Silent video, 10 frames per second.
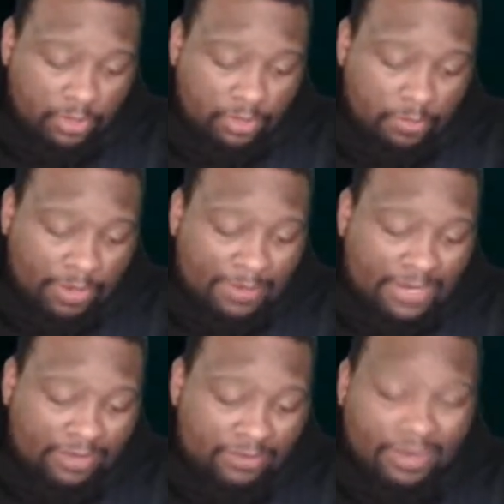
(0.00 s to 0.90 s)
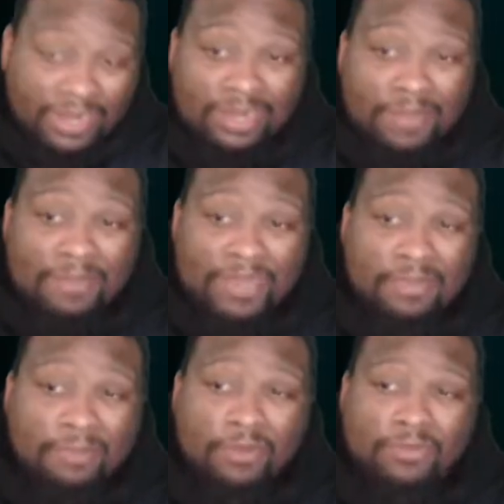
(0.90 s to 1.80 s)
probably the Easter egg that meant the
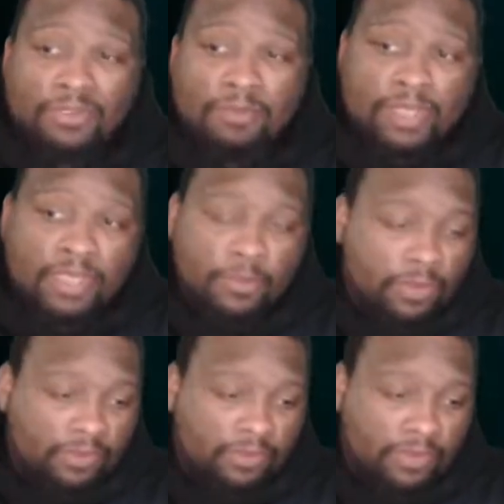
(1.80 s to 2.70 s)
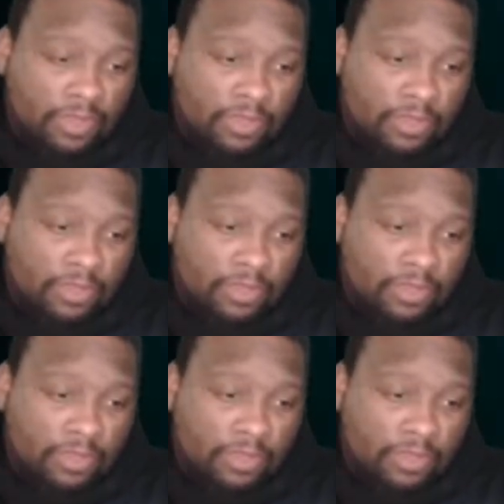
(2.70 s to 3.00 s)
most to me was uh,